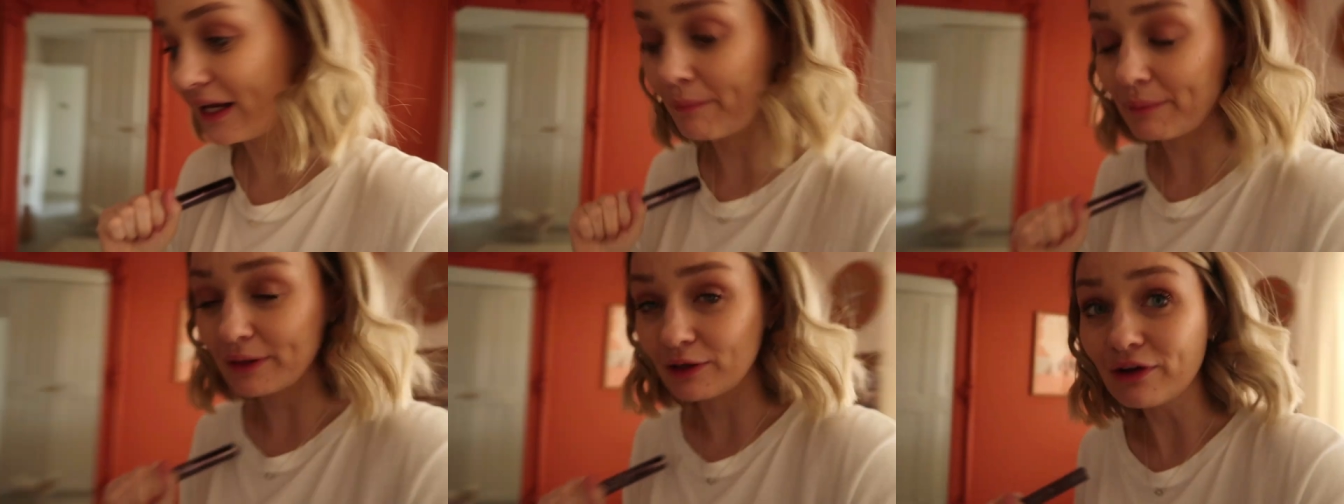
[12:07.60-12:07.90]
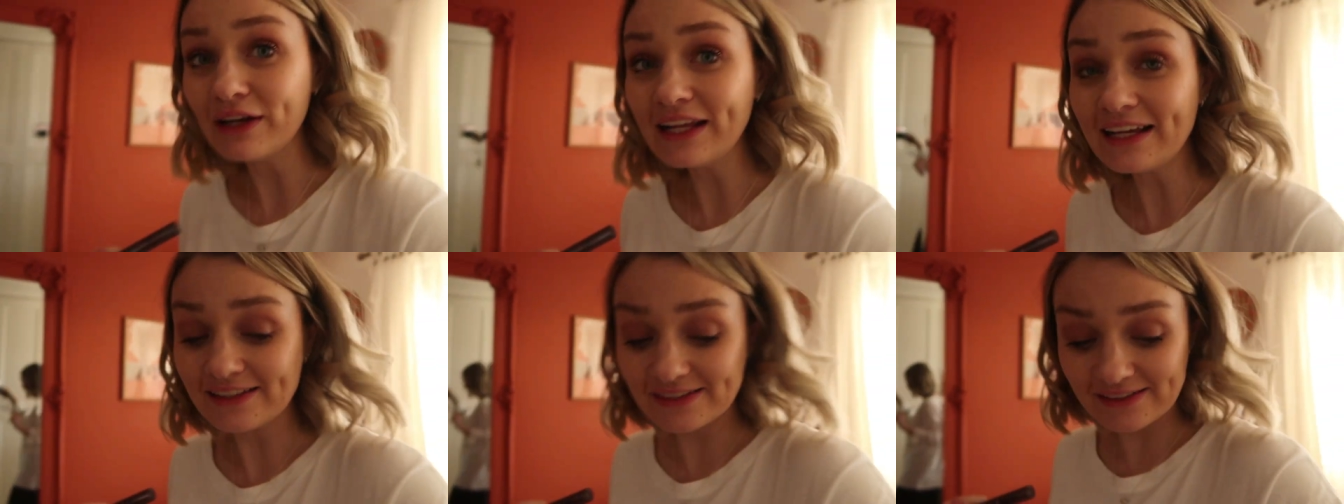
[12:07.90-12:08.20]
going to be
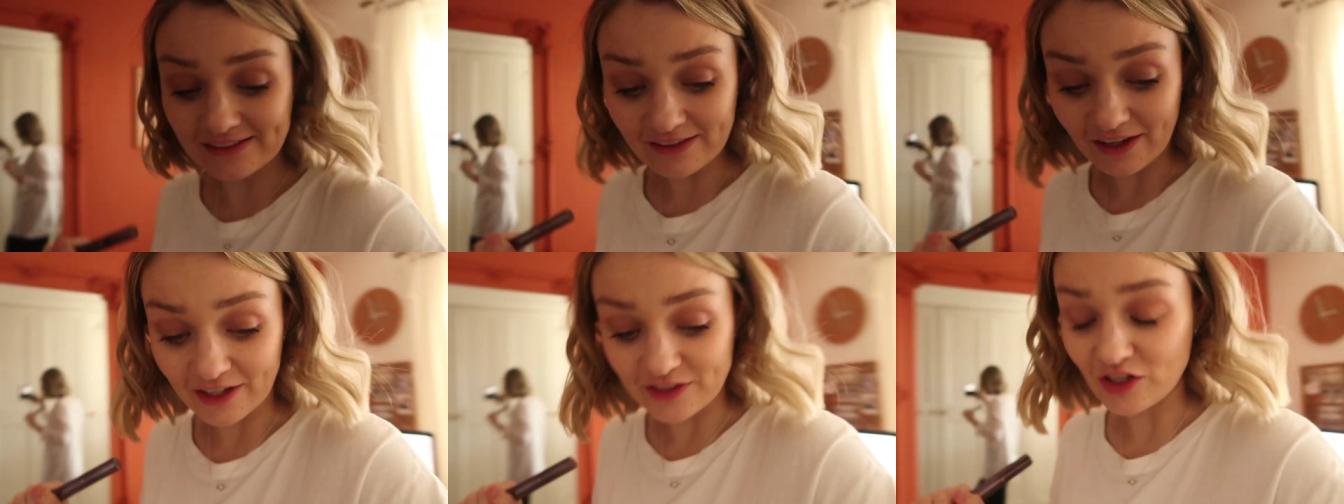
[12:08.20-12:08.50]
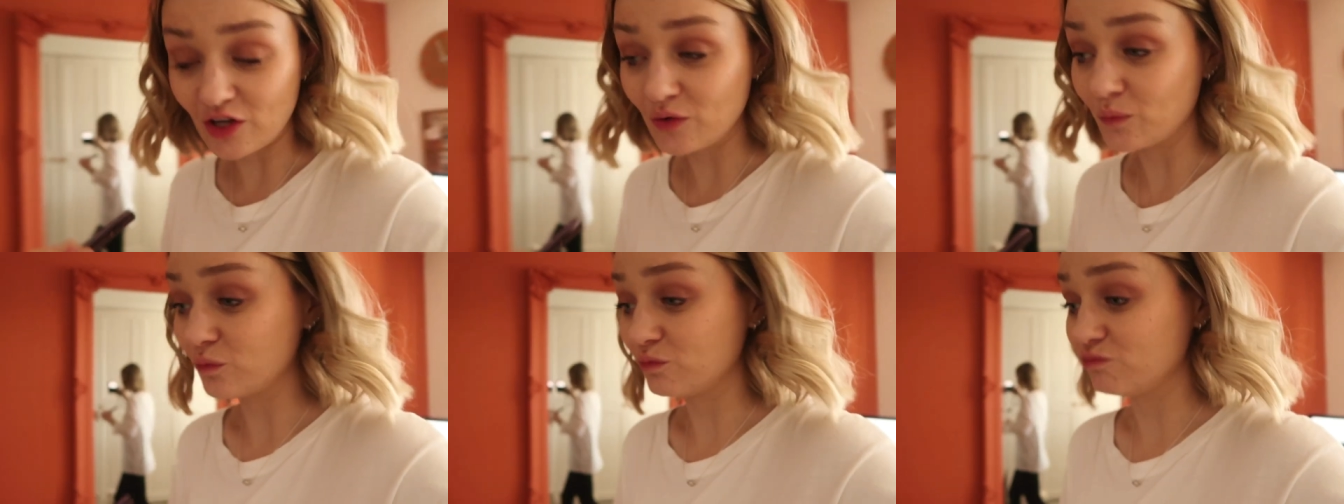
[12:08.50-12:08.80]
honest, I
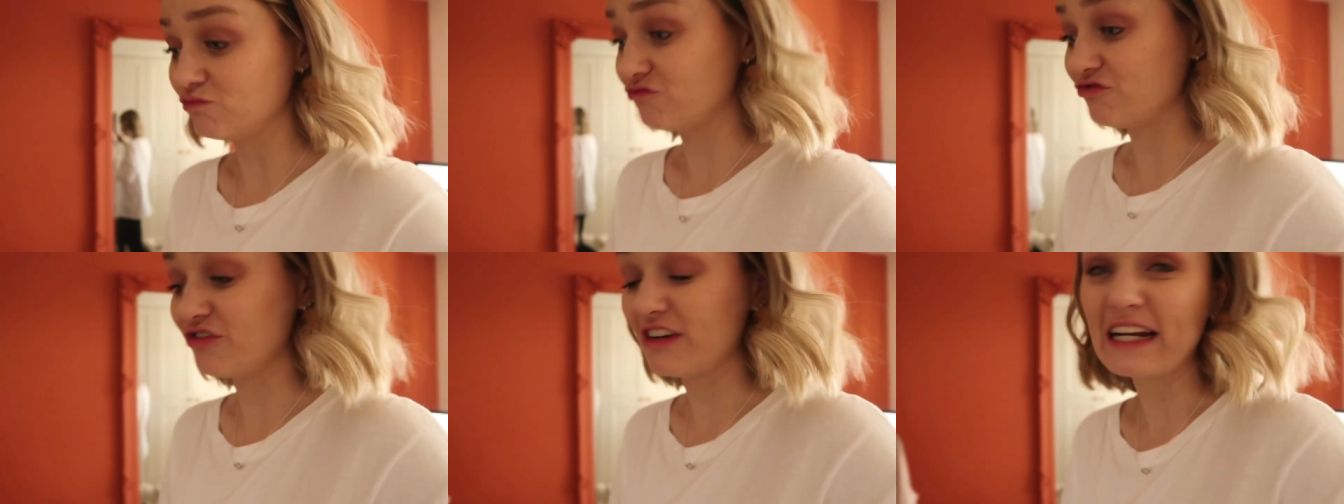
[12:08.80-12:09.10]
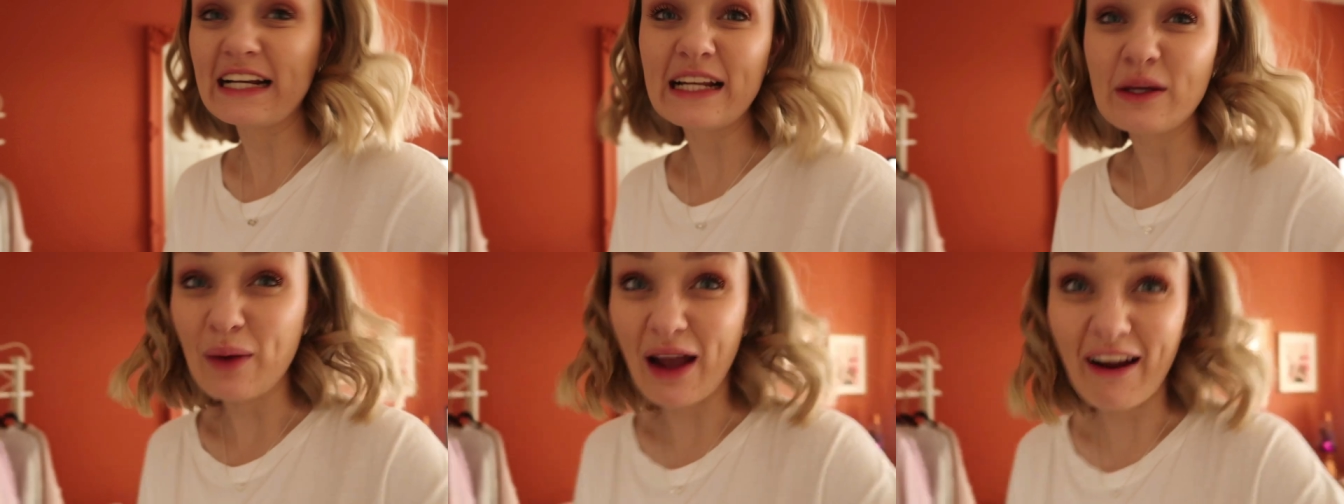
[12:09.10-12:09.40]
don't
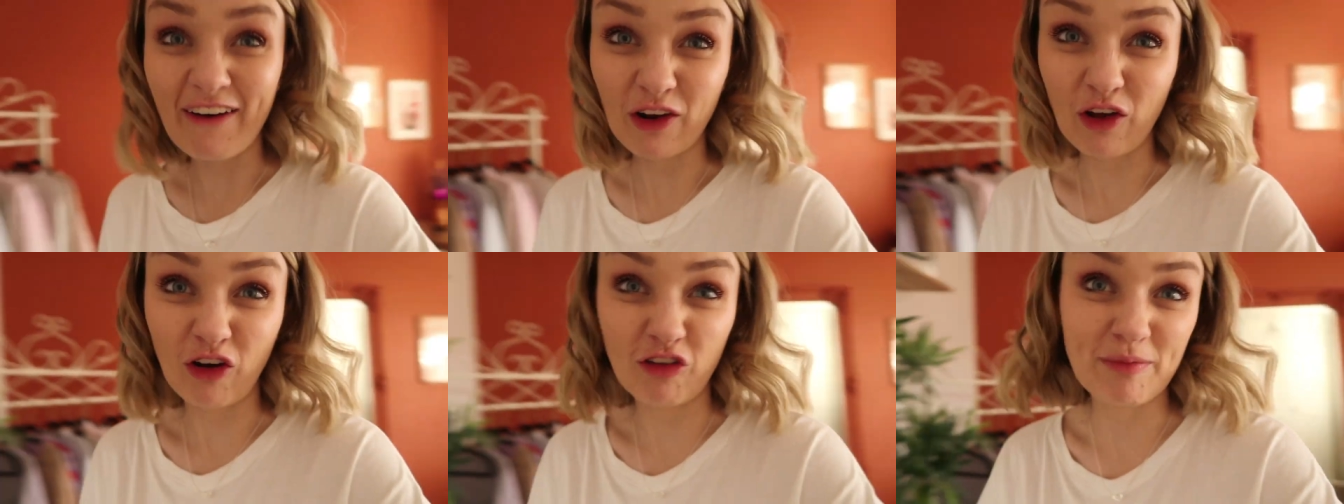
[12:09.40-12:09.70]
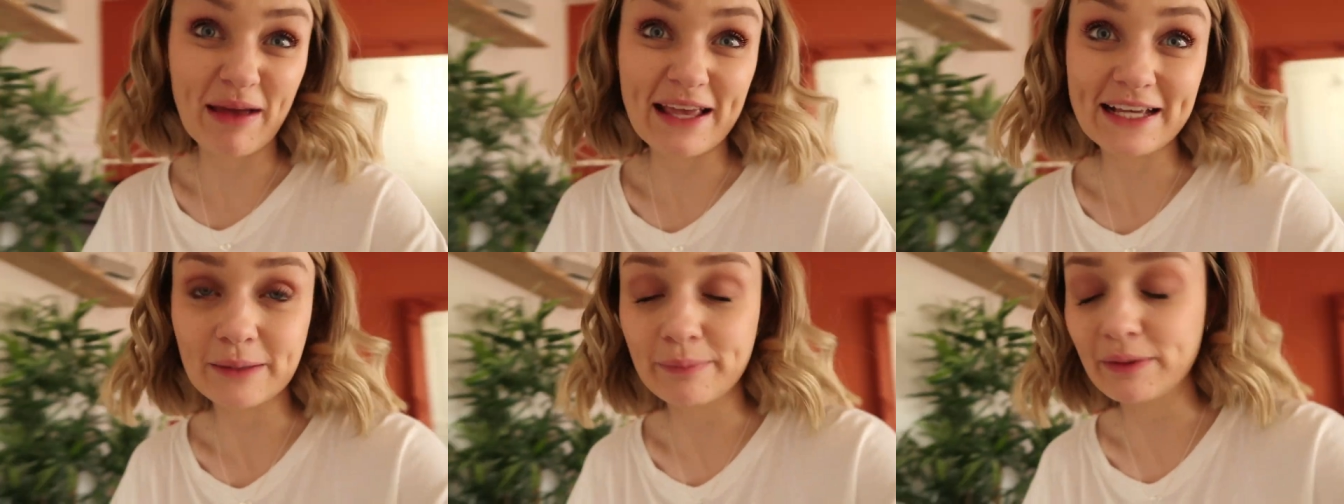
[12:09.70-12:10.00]
really wear a lot
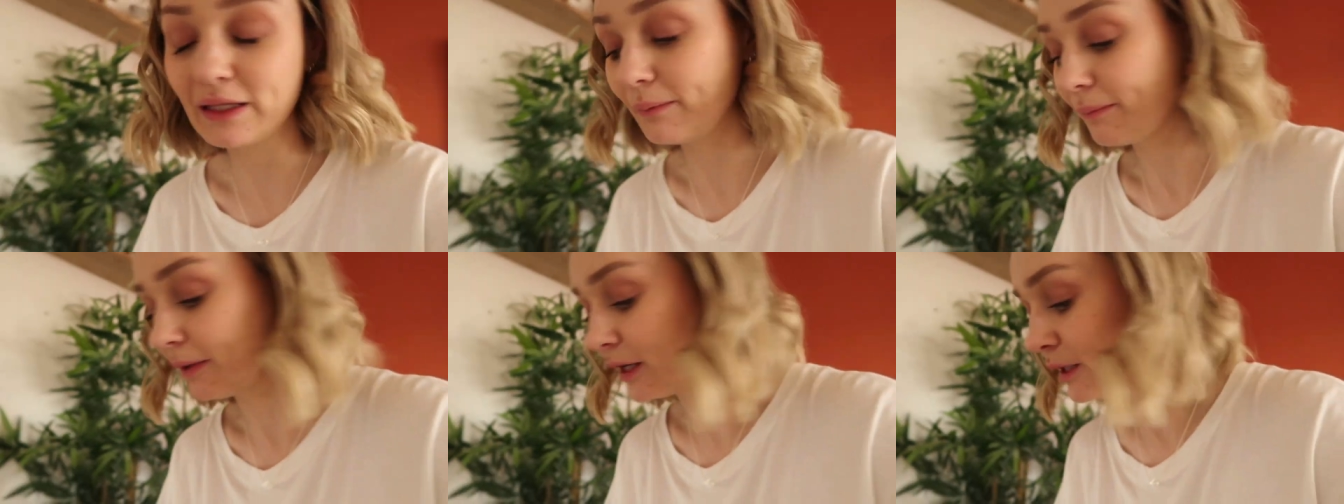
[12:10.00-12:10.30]
of makeup at